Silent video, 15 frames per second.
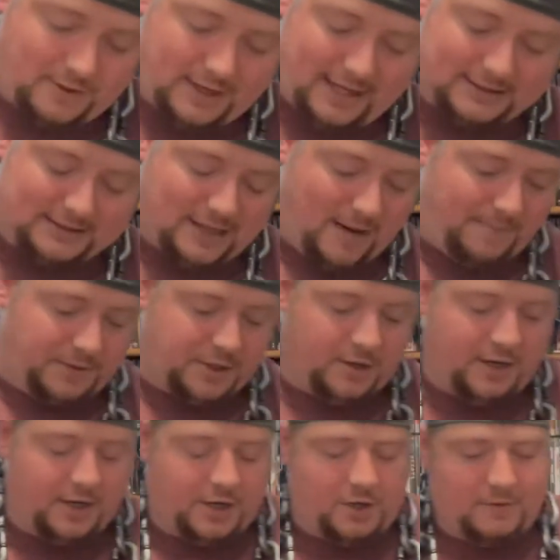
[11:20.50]
gets an
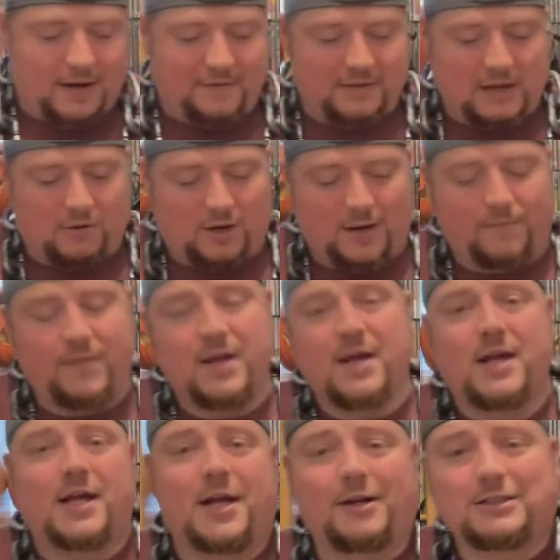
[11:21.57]
opportunity to do whatever they want.
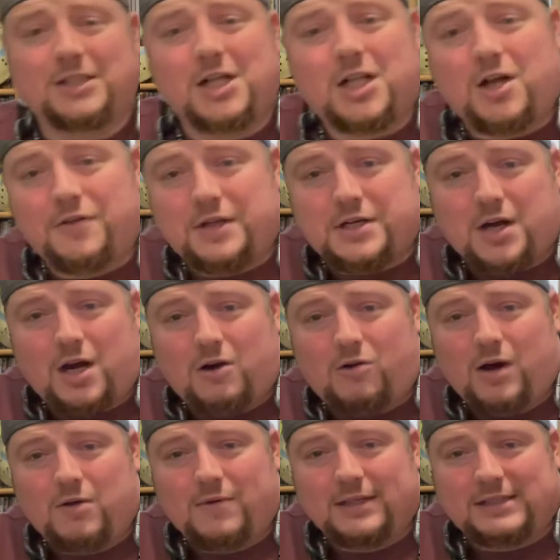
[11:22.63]
Here's a glow-in-the-dark
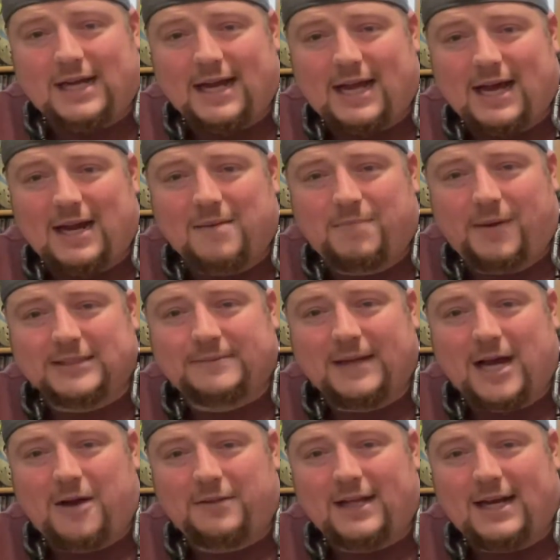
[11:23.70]
one, which I kind of bums
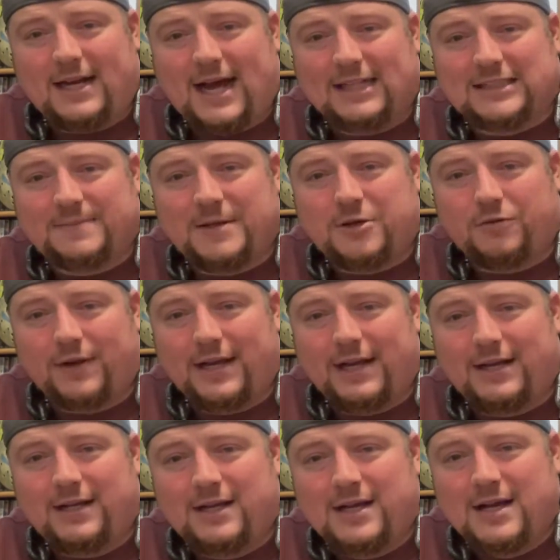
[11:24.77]
me out that it has to be
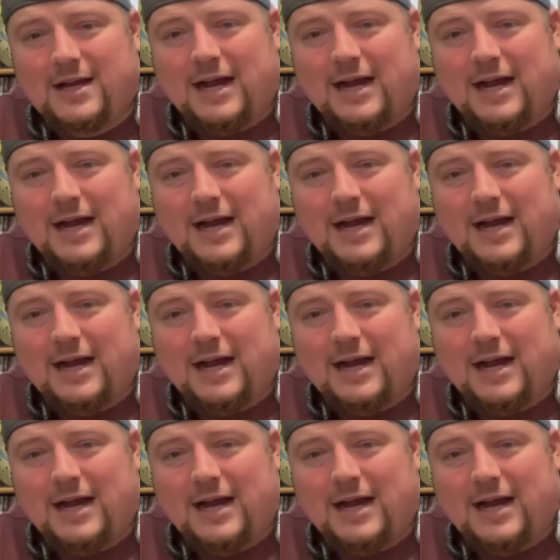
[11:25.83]
green.